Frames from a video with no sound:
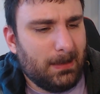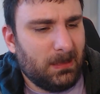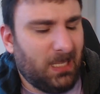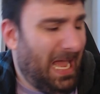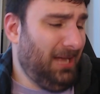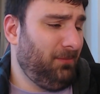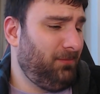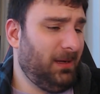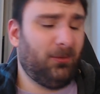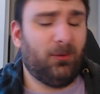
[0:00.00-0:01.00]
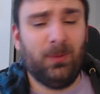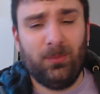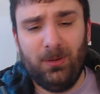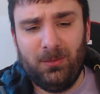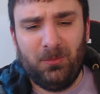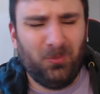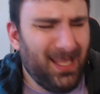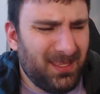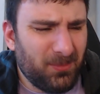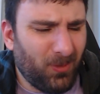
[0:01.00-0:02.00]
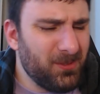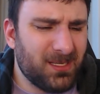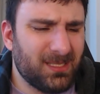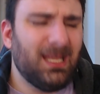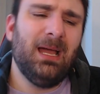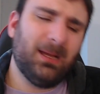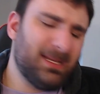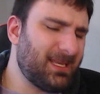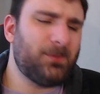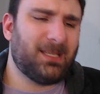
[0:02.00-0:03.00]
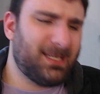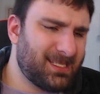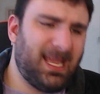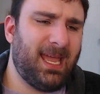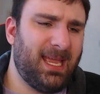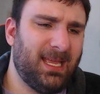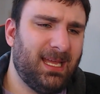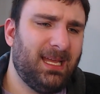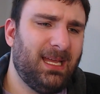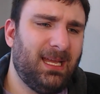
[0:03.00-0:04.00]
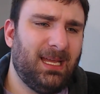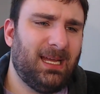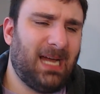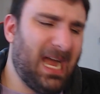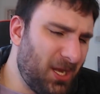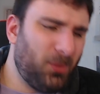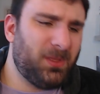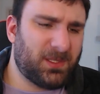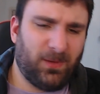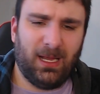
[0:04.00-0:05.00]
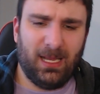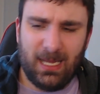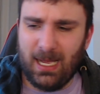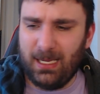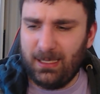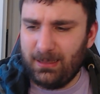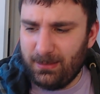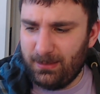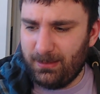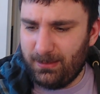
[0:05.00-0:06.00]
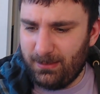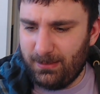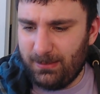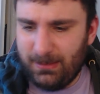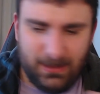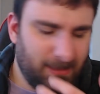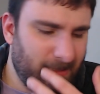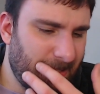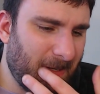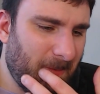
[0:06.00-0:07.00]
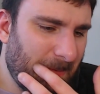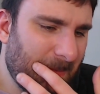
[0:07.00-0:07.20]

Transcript: I don't fucking remember. What? Why was I? Because I was going to say, I know this fucking guy. You know?